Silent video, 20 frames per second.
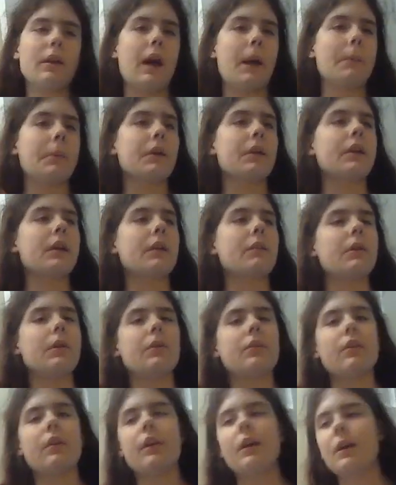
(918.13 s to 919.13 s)
I'm going to give
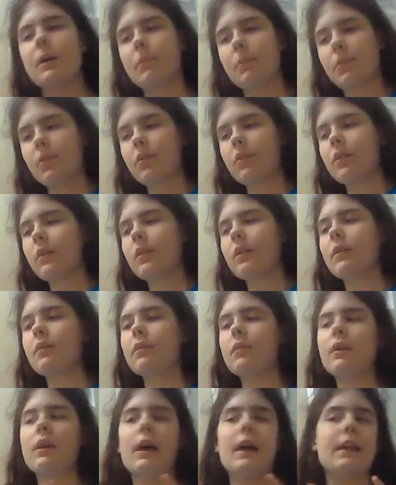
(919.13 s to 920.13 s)
you tips,
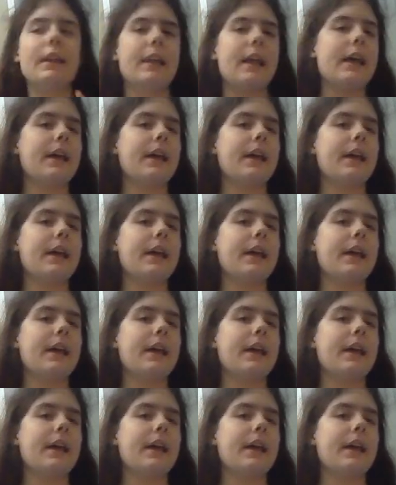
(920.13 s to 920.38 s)
and